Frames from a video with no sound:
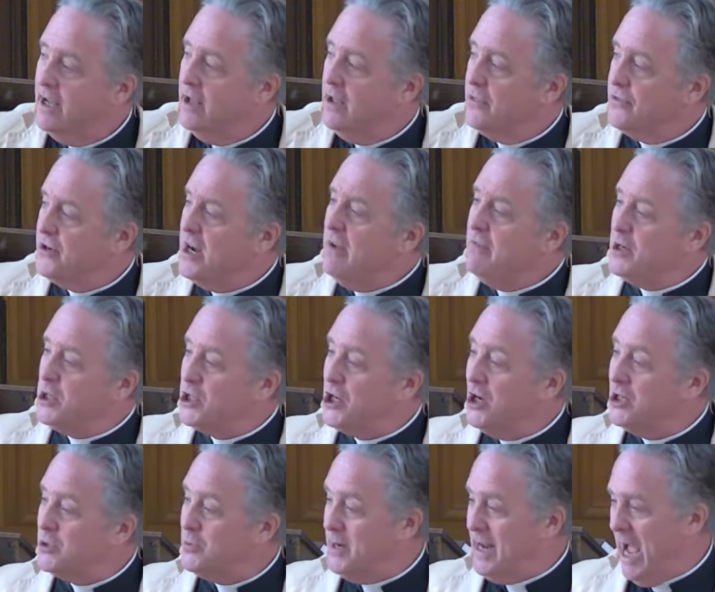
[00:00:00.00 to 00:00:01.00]
three of the
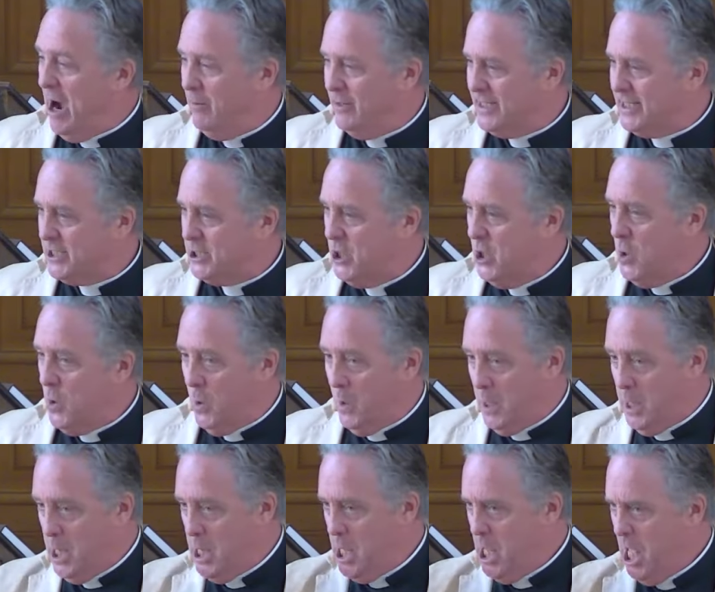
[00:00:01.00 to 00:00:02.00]
children were now in school.
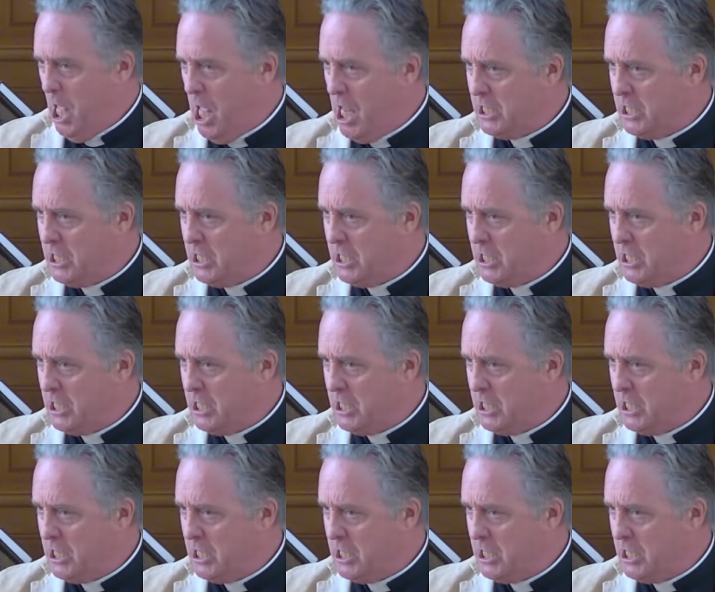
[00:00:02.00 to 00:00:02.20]
Yes.